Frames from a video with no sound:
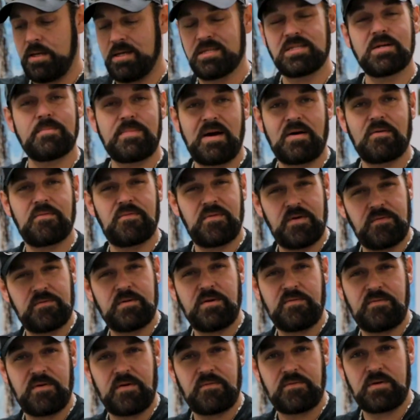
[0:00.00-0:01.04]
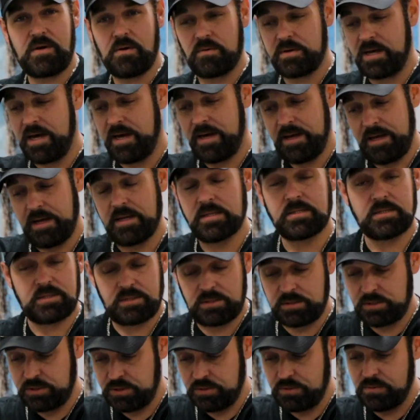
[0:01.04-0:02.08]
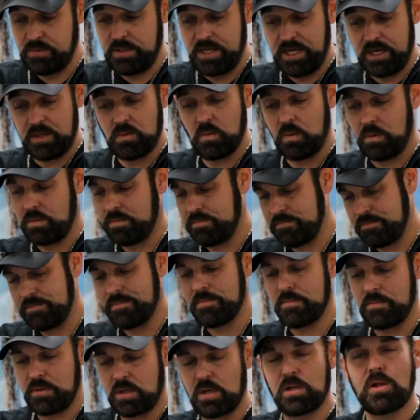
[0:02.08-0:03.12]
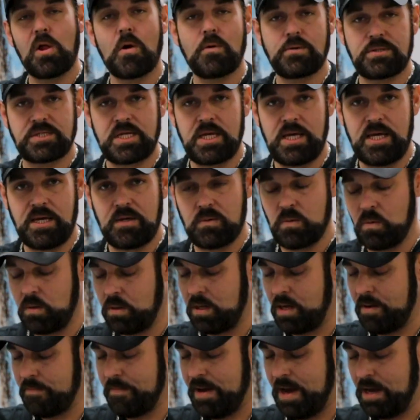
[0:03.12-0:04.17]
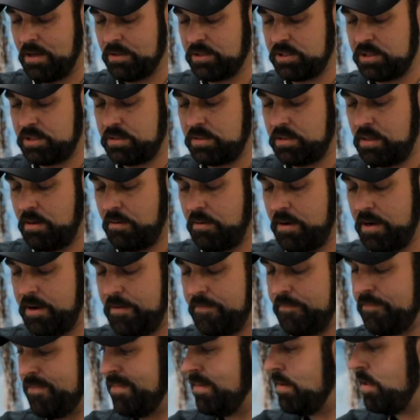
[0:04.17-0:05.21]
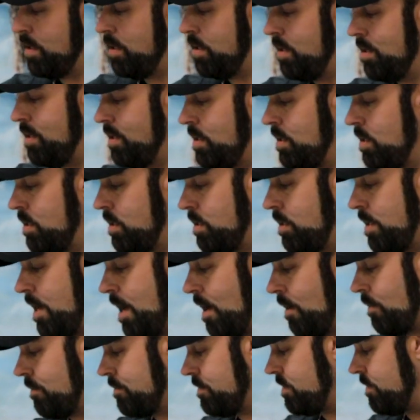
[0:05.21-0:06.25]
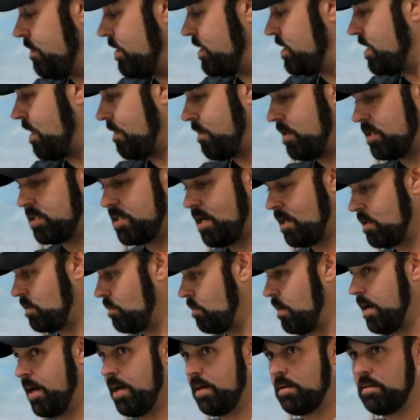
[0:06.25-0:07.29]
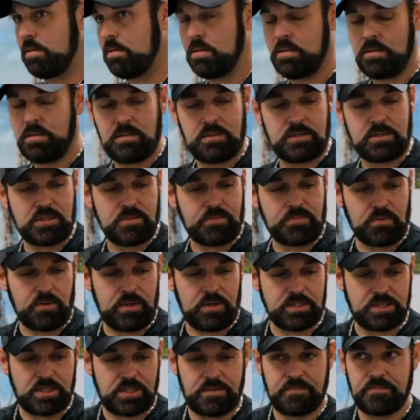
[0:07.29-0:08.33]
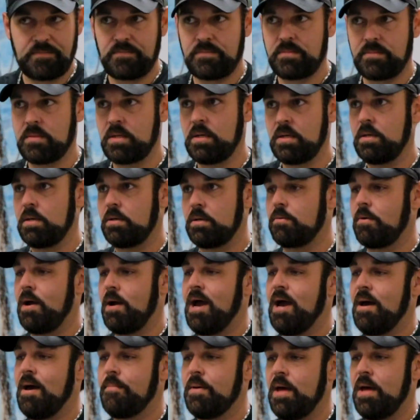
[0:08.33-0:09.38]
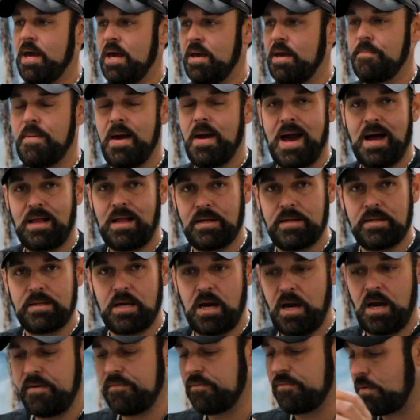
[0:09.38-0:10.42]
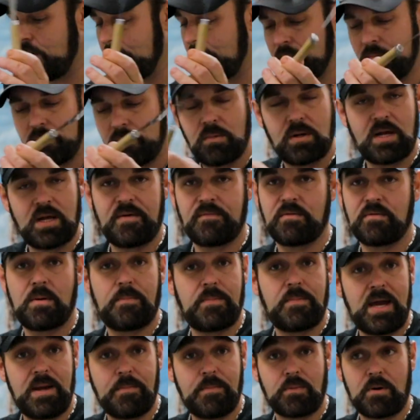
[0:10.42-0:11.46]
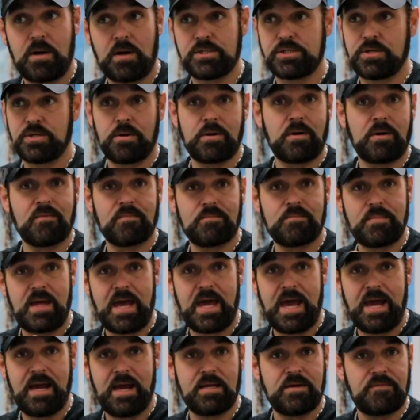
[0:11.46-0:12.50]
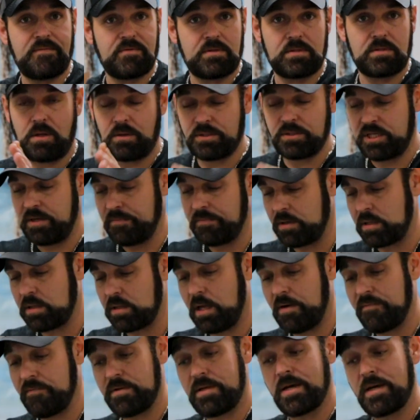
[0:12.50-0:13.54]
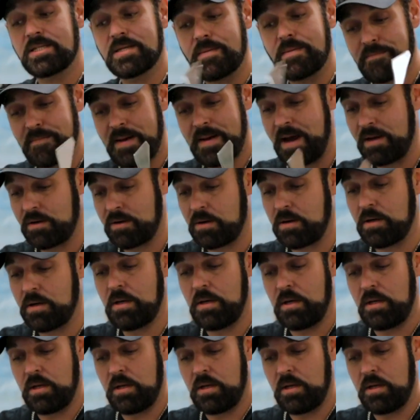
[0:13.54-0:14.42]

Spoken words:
It's about 50-50, okay? It's 2 close to equal amounts, all right? Now, let me set this out of the way. Super easy. Grab a palette knife or a paintbrush, or your hand, as long as you have a glove, it doesn't matter.